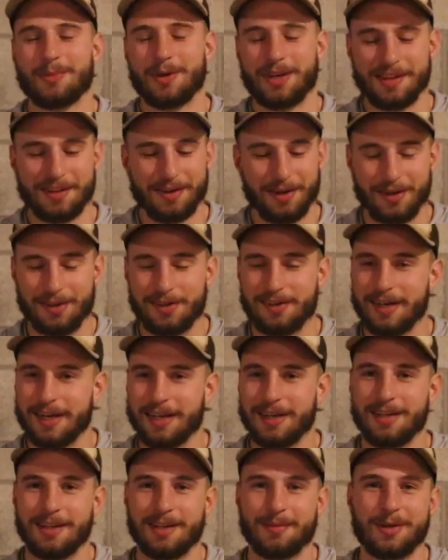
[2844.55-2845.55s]
it's on
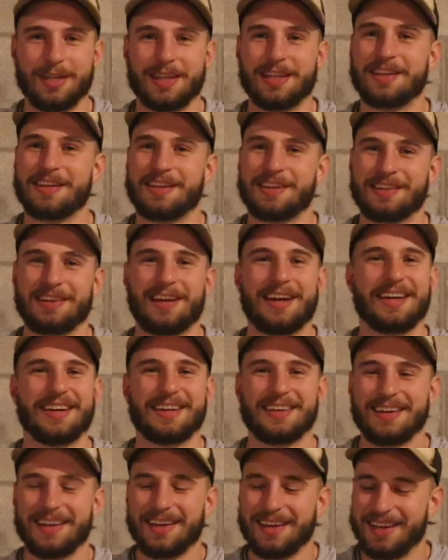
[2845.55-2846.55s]
trail, I mean, this is like